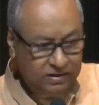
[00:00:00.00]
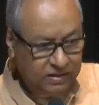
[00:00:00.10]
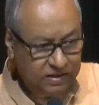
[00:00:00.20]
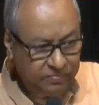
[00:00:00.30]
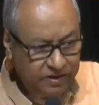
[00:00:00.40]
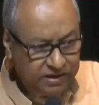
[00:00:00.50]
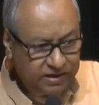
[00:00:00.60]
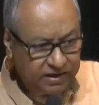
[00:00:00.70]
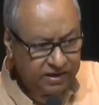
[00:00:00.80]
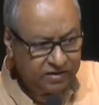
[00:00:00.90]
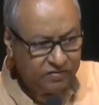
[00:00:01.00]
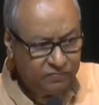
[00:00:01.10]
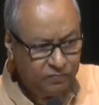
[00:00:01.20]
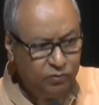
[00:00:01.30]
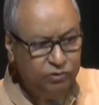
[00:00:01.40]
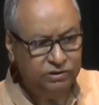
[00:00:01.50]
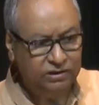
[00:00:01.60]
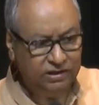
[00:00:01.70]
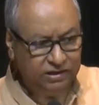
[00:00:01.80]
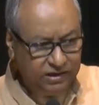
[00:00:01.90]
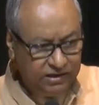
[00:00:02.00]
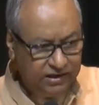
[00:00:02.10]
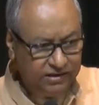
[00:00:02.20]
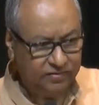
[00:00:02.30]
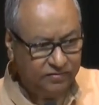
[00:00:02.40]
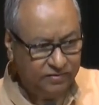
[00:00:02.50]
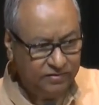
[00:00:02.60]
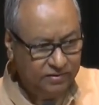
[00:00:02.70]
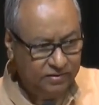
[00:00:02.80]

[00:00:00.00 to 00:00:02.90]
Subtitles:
The immediate exposure that he gets,